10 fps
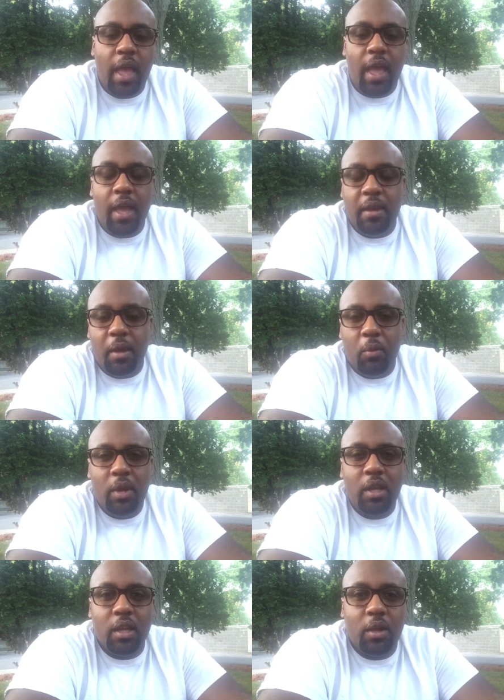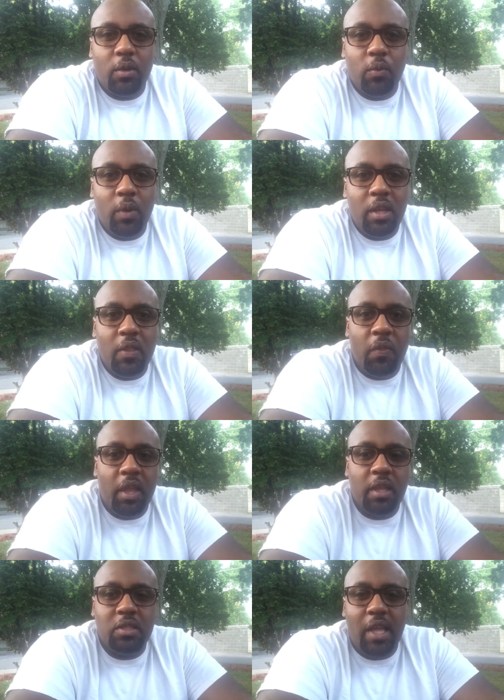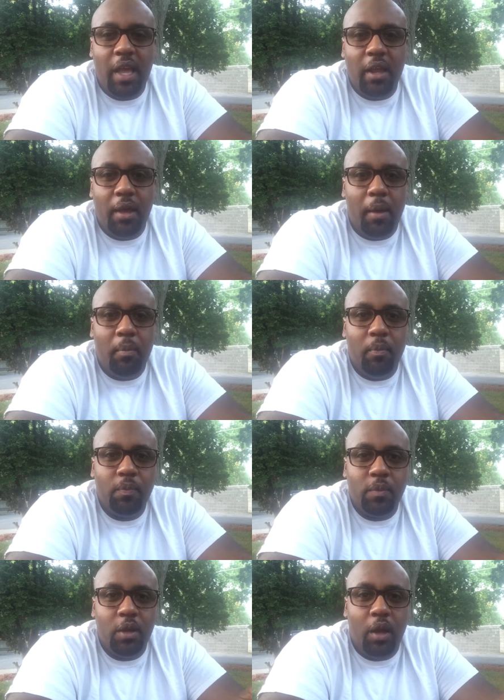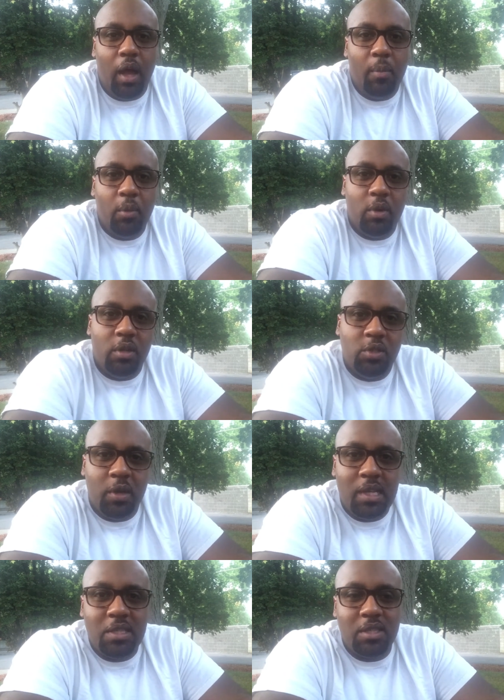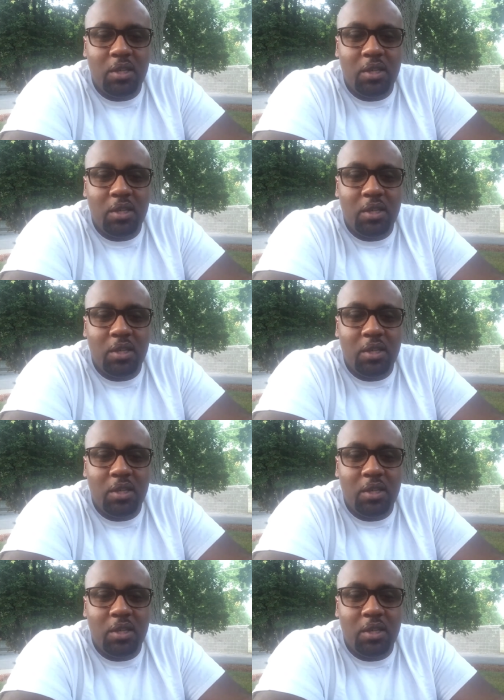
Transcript: And one of the things that I'm gonna address,